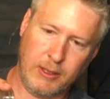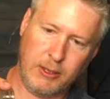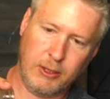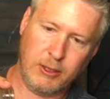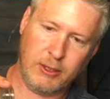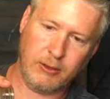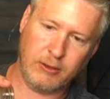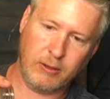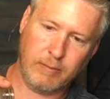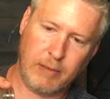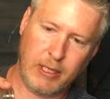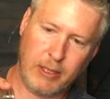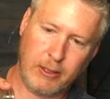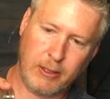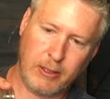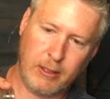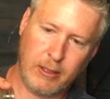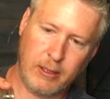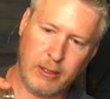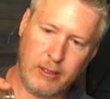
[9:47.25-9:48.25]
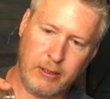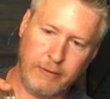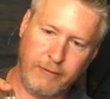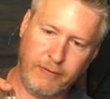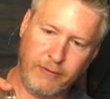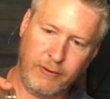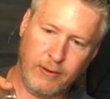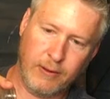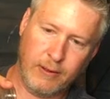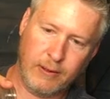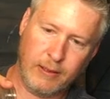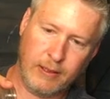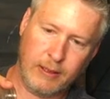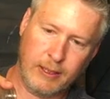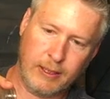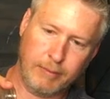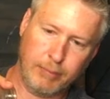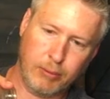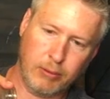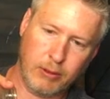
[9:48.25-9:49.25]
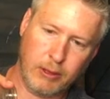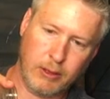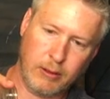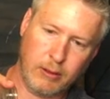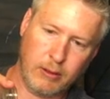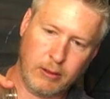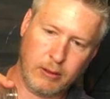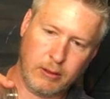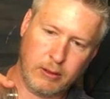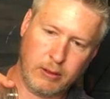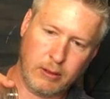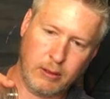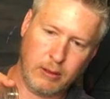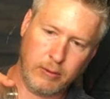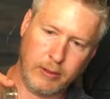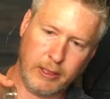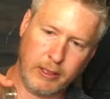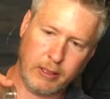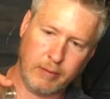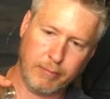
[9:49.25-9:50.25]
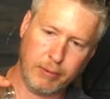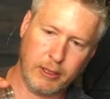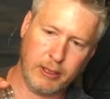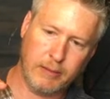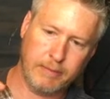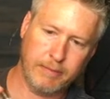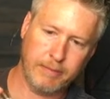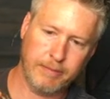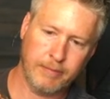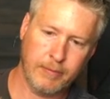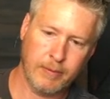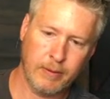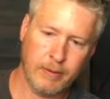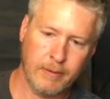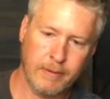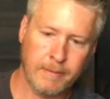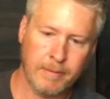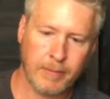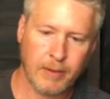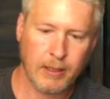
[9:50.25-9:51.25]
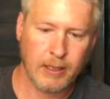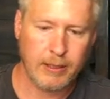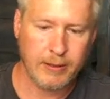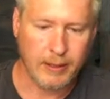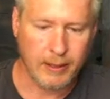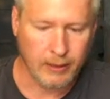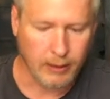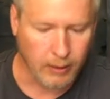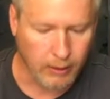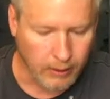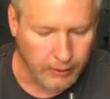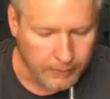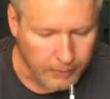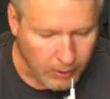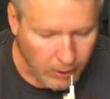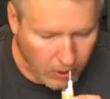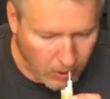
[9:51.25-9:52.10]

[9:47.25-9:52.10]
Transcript: Just about enough. I like pouring it all the way to the brim and then going